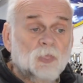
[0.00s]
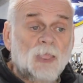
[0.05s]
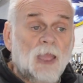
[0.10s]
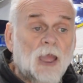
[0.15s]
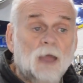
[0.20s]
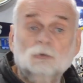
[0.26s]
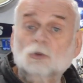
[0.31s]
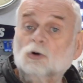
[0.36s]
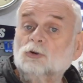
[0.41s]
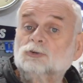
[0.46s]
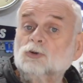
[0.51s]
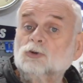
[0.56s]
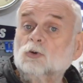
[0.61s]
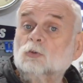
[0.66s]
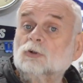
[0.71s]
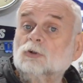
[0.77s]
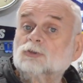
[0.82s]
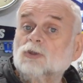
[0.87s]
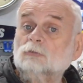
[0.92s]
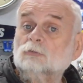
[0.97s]
I'm not sure
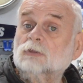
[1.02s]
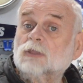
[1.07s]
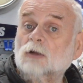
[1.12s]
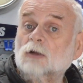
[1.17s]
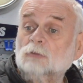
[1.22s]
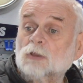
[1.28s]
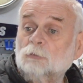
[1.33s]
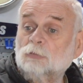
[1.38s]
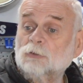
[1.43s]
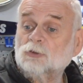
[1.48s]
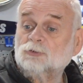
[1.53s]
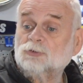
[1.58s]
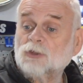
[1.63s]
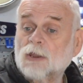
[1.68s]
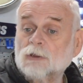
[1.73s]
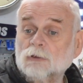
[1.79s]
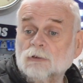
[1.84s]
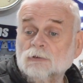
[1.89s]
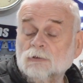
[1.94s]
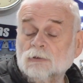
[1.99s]
what's going to be coming up on the
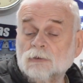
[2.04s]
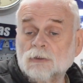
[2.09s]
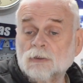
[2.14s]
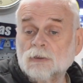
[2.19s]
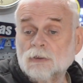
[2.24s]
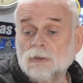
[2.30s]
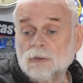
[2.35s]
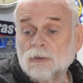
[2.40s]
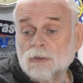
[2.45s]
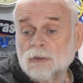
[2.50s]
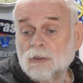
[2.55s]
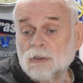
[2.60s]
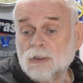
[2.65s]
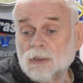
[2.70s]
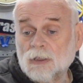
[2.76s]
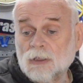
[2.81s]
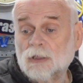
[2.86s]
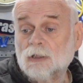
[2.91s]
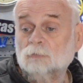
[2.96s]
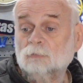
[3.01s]
channel.
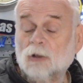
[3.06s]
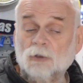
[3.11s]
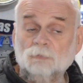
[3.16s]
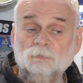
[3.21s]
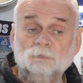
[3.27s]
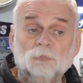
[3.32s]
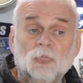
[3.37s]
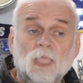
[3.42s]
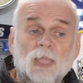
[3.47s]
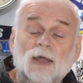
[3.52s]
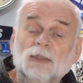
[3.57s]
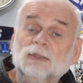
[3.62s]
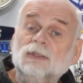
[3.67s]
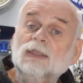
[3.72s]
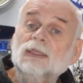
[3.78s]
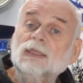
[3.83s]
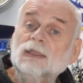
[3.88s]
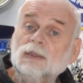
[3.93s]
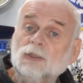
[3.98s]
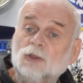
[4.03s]
I
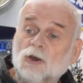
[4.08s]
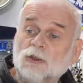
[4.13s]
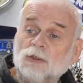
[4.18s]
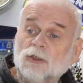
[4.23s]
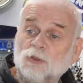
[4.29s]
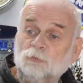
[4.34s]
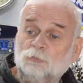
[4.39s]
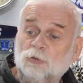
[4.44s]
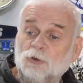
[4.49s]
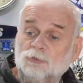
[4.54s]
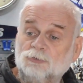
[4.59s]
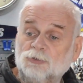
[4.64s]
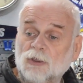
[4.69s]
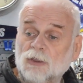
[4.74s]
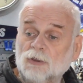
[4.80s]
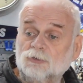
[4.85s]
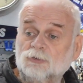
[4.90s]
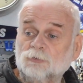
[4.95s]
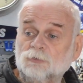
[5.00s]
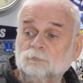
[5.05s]
nearly got another
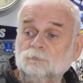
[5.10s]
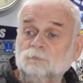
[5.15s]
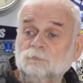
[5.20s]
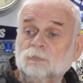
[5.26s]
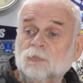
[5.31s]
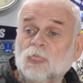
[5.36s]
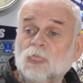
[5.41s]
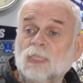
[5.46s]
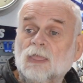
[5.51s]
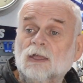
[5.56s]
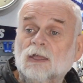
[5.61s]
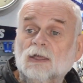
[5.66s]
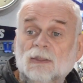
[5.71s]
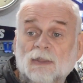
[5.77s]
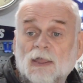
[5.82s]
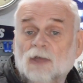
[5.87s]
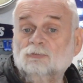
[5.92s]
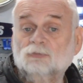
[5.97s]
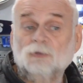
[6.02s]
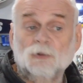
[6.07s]
project, and
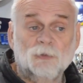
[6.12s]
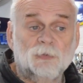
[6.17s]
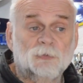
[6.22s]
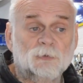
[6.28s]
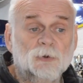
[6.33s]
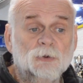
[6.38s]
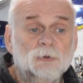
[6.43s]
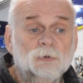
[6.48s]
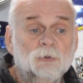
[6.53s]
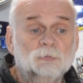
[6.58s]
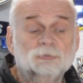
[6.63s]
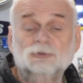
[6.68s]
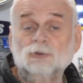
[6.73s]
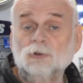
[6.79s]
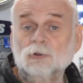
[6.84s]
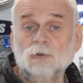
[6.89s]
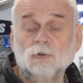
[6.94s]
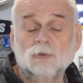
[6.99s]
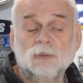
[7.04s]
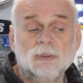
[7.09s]
that fell through. I'm
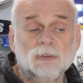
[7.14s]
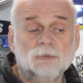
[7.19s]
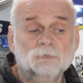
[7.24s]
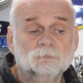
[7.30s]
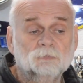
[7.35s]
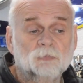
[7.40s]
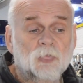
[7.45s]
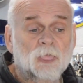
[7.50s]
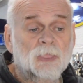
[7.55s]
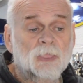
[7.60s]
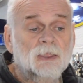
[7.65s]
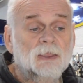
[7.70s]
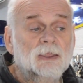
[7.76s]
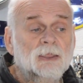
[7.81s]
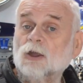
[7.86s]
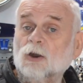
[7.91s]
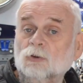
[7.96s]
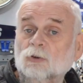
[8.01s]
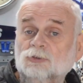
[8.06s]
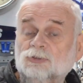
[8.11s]
still looking.
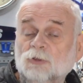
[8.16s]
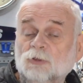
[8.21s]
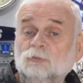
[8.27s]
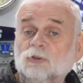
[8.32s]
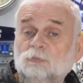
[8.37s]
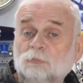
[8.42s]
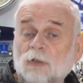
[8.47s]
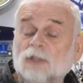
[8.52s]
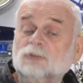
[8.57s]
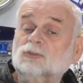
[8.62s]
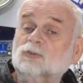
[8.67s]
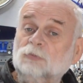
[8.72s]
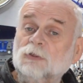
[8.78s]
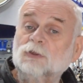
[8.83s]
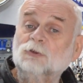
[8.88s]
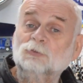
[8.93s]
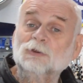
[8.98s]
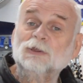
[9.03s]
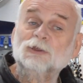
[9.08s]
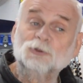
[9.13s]
Oh, in some respects, it's
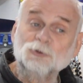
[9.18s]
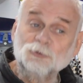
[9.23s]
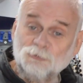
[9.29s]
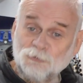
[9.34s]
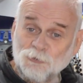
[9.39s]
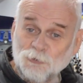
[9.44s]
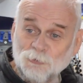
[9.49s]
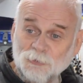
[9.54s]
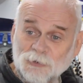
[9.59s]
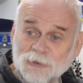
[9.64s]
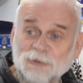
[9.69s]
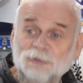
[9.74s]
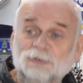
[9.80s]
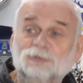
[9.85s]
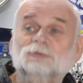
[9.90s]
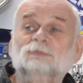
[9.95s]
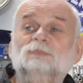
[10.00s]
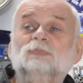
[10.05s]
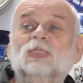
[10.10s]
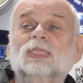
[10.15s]
been a really good few weeks,